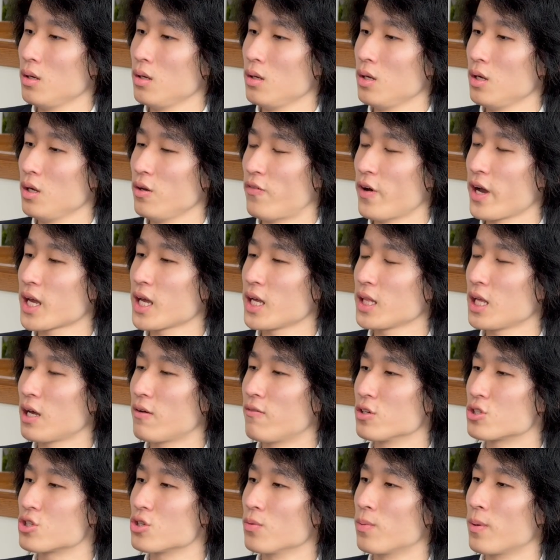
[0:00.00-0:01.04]
If I can have
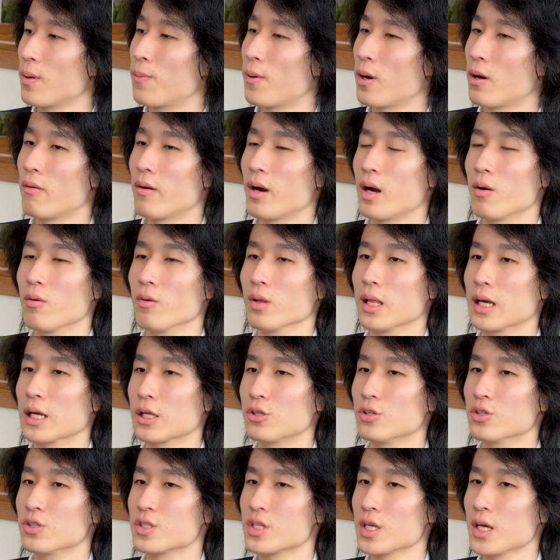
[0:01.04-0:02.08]
a superpower, I would like
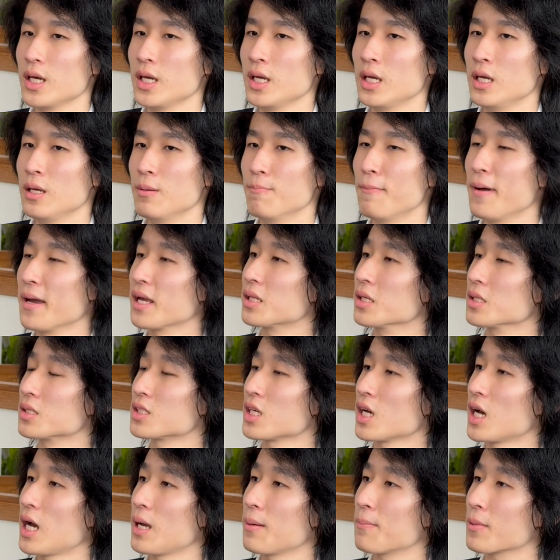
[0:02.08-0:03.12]
to say make the
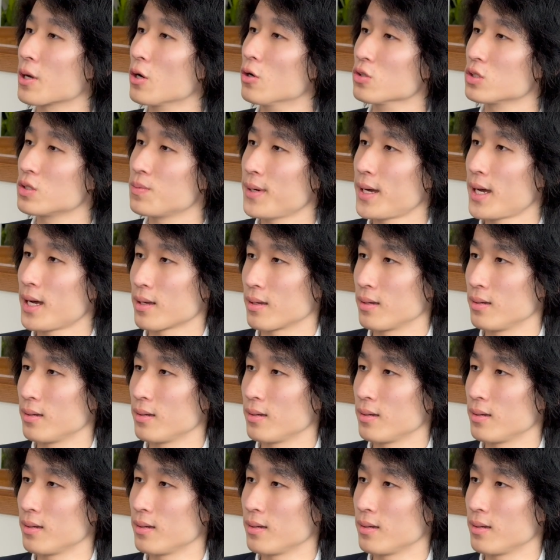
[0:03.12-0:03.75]
time goes back.